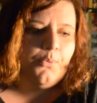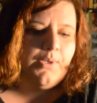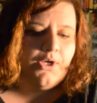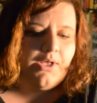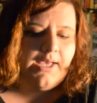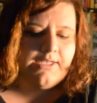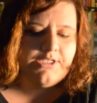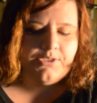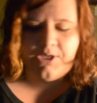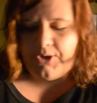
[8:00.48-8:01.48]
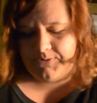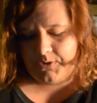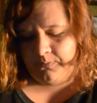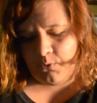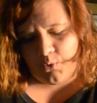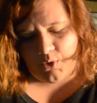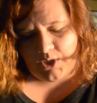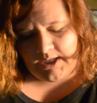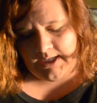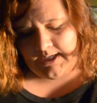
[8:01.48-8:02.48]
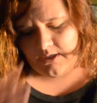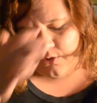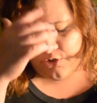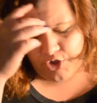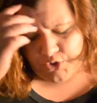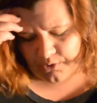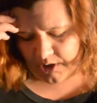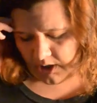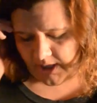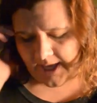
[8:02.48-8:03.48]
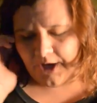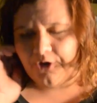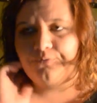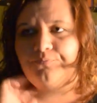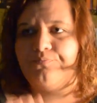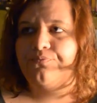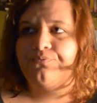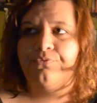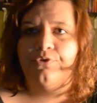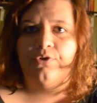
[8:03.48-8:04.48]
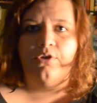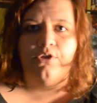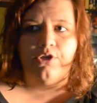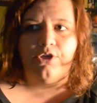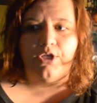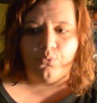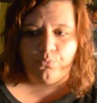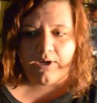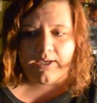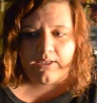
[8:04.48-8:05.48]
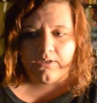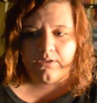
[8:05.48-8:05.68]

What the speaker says: we all had to go up to a board and draw out, you know, what